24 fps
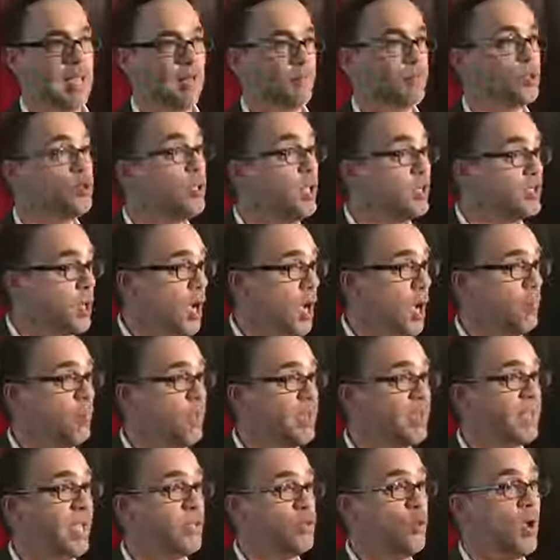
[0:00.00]
to the
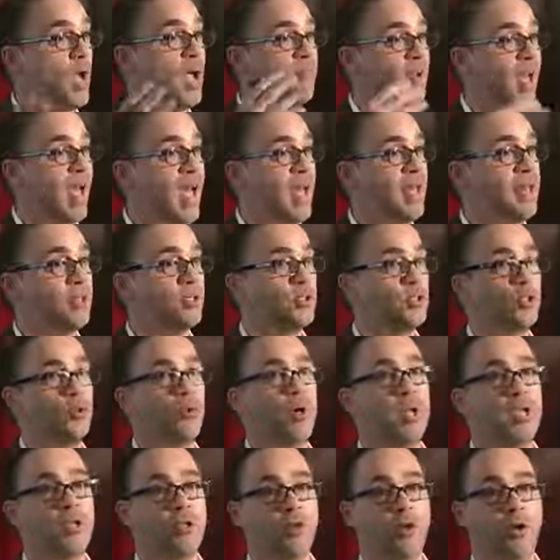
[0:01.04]
topic that you have added to
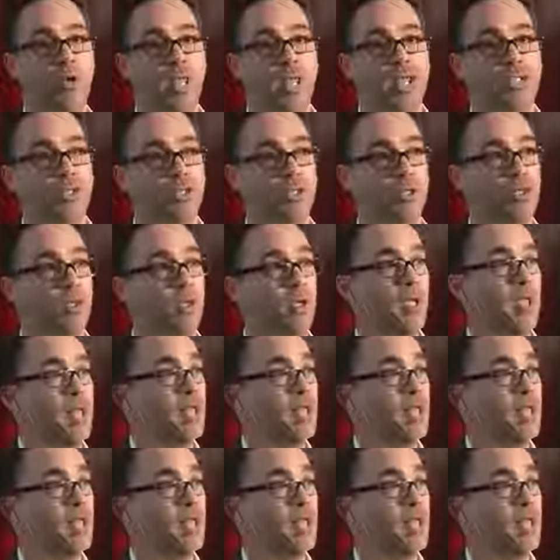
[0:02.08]
it in your lecture.